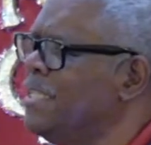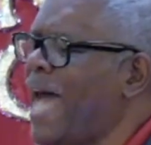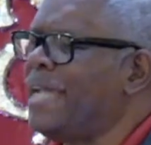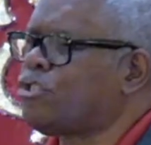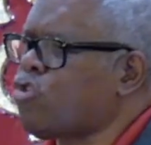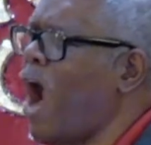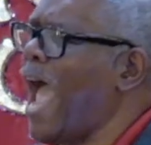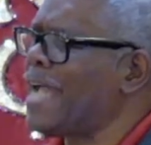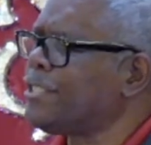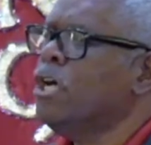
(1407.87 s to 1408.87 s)
that
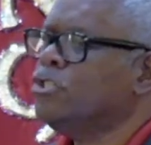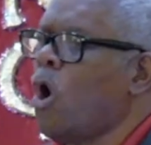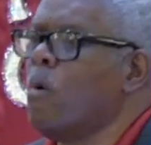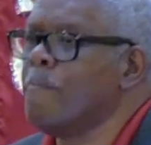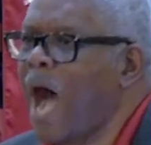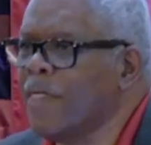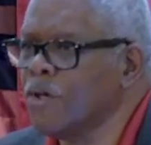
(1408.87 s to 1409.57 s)
trash don't bother